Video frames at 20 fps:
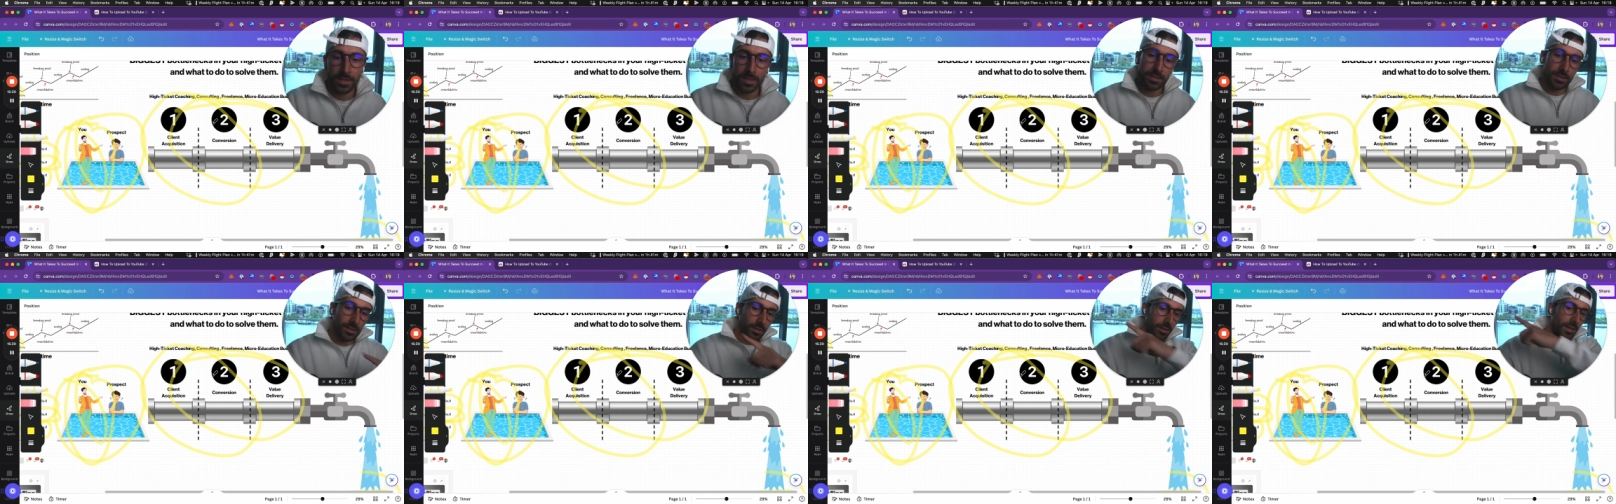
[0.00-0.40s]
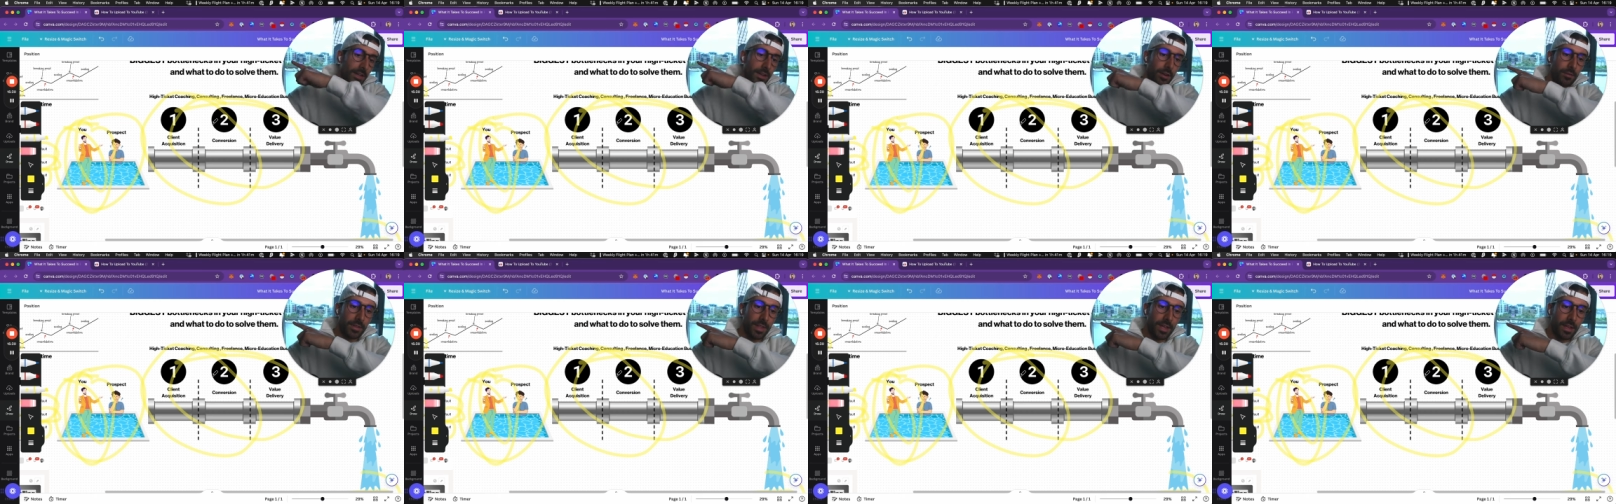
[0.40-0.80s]
So click
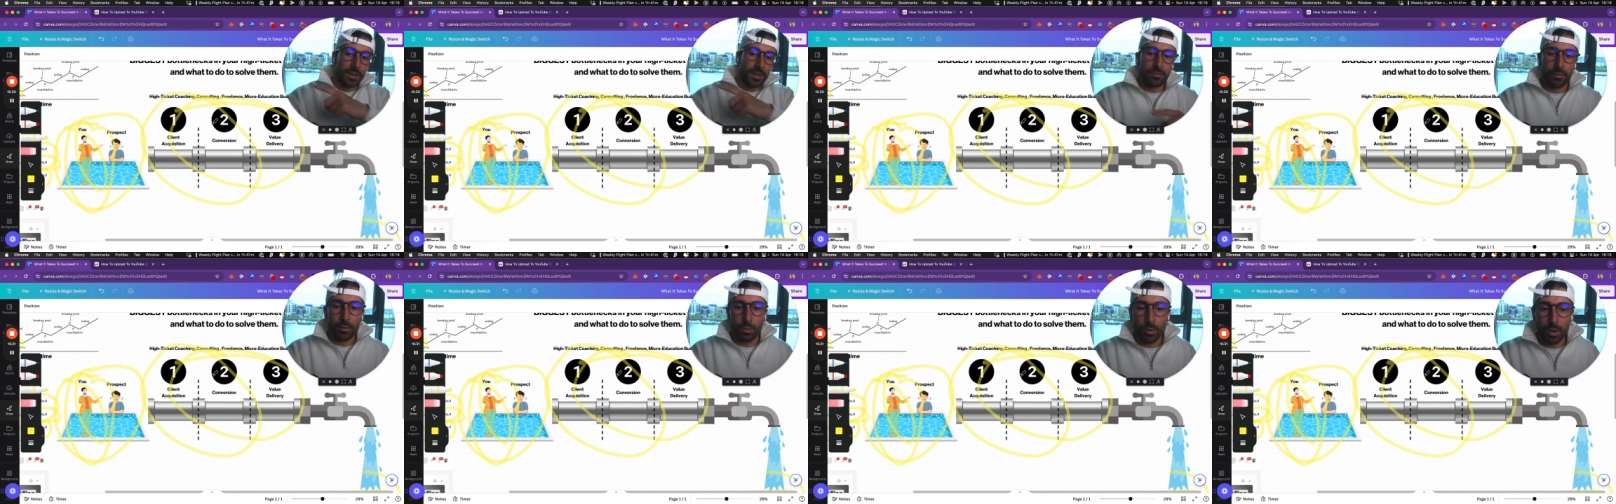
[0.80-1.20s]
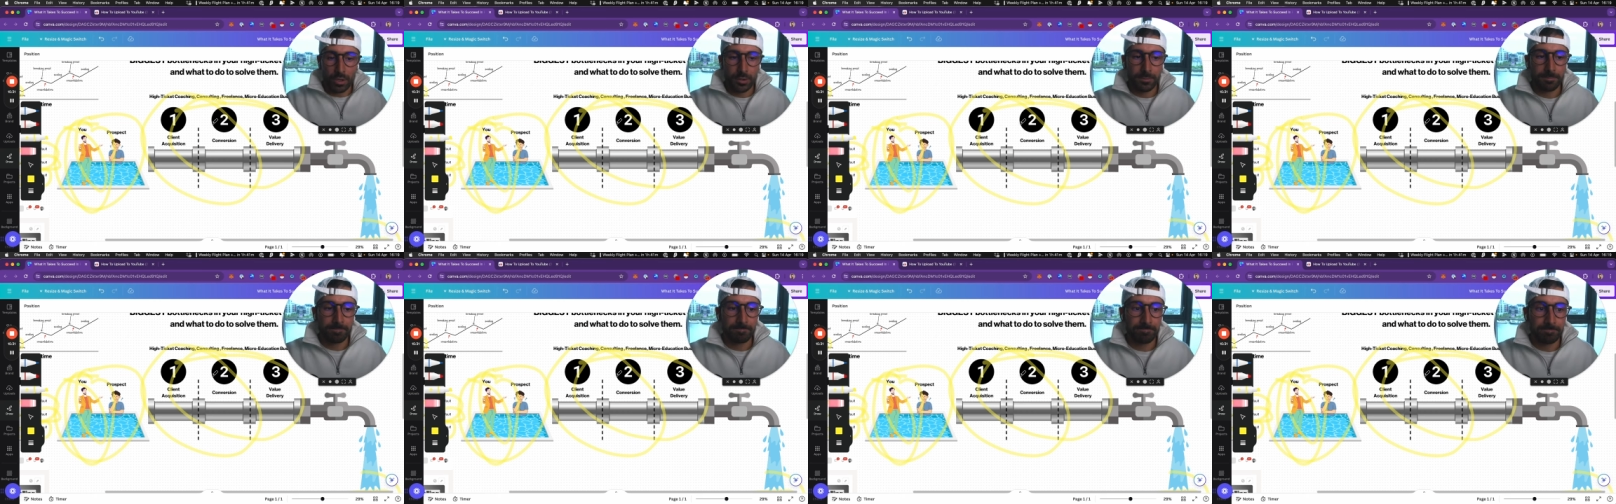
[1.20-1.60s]
over there and give it a
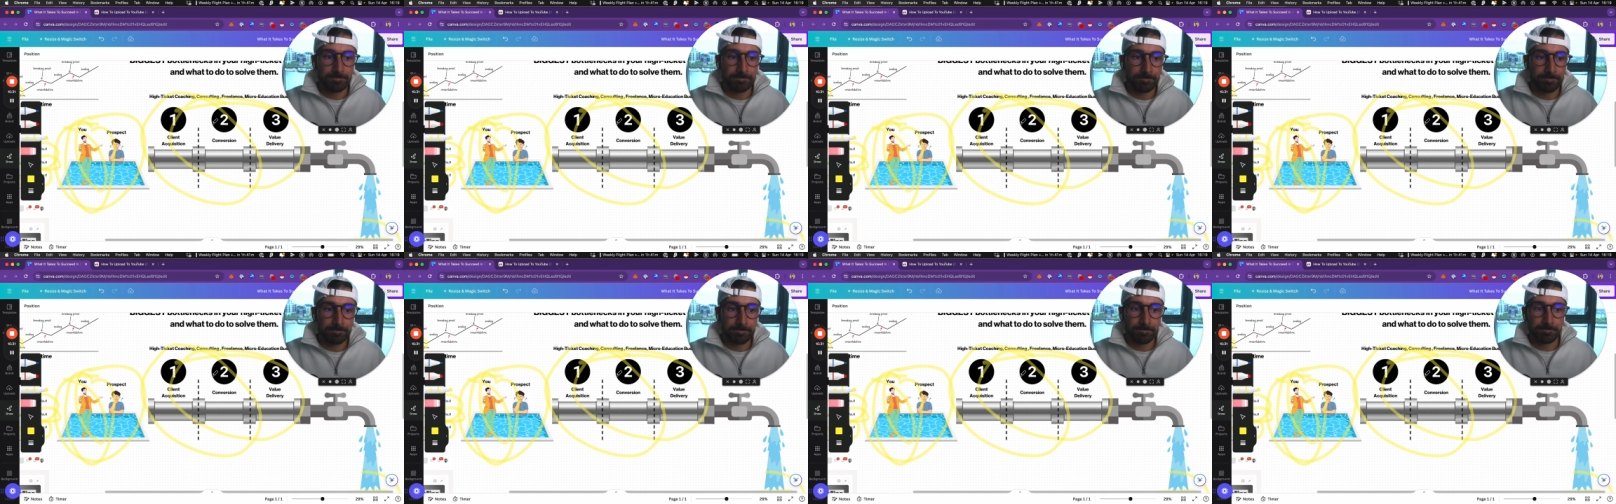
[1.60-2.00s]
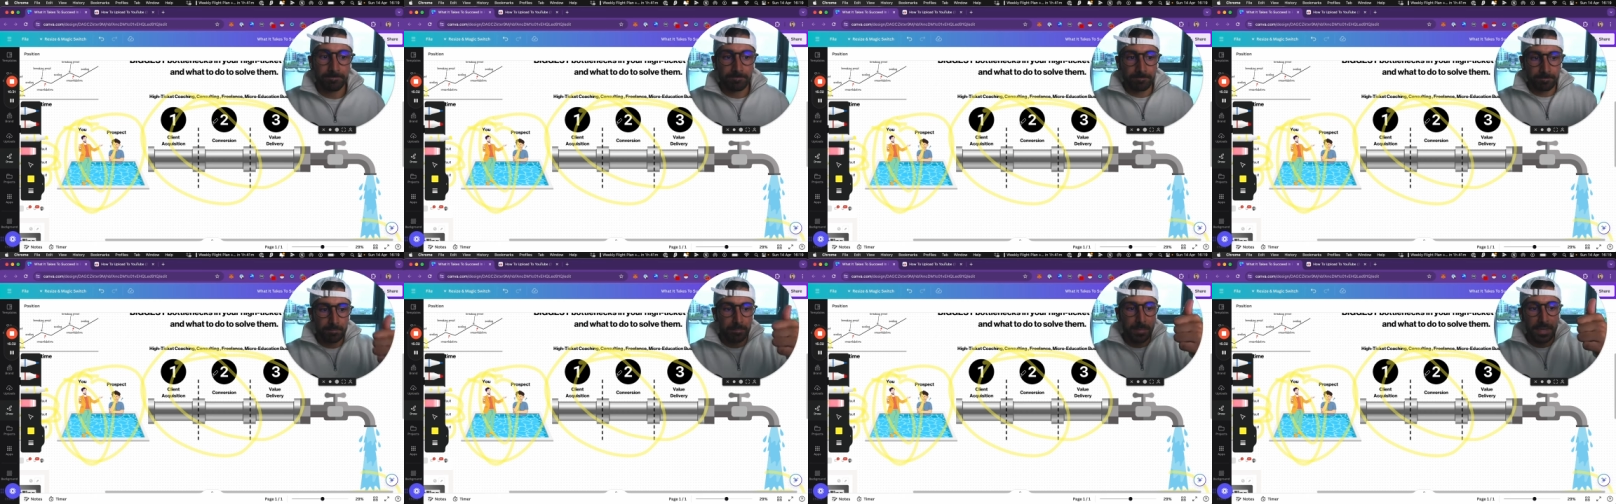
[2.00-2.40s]
watch.
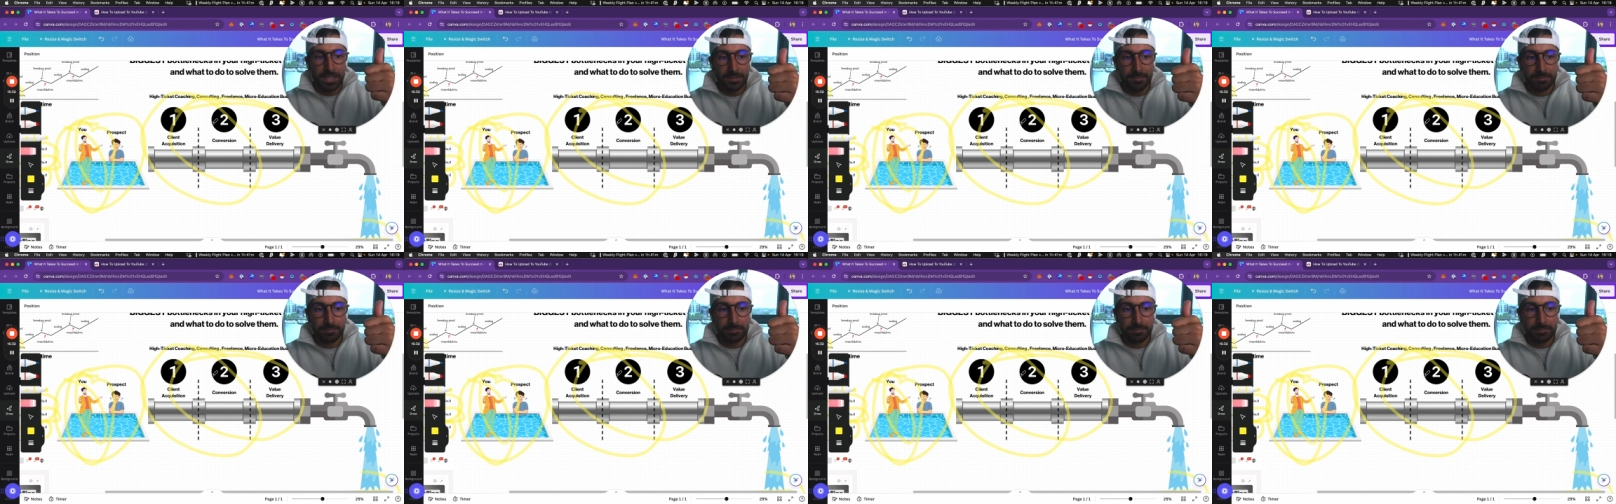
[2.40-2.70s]
Peace.